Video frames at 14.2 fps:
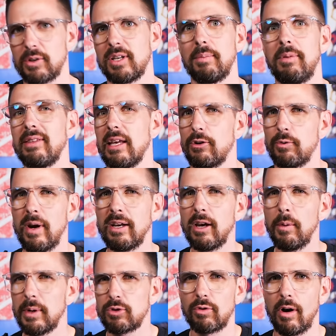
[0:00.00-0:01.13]
are something that
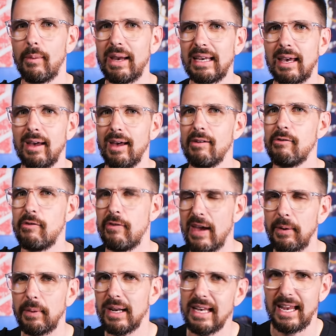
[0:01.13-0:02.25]
Draco is growing
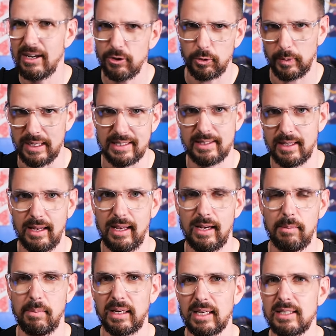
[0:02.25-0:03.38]
very interested
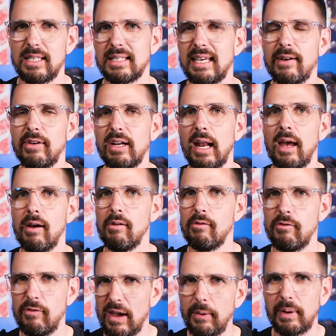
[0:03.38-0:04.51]
in because he's given
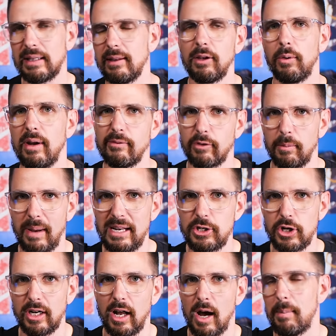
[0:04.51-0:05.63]
very little
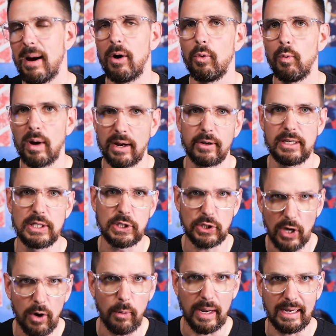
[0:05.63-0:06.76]
information about where he's
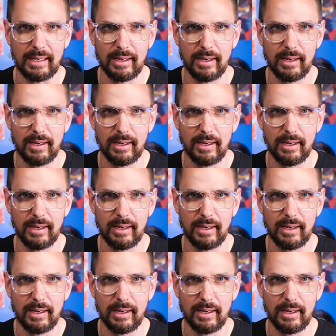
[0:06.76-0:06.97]
going.